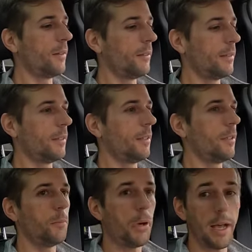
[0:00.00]

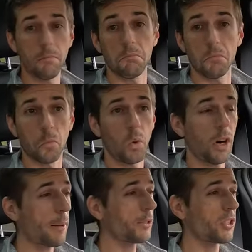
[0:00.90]
but
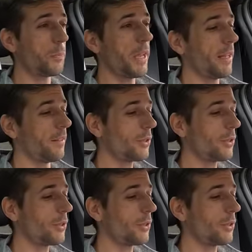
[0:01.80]
we're up to speed.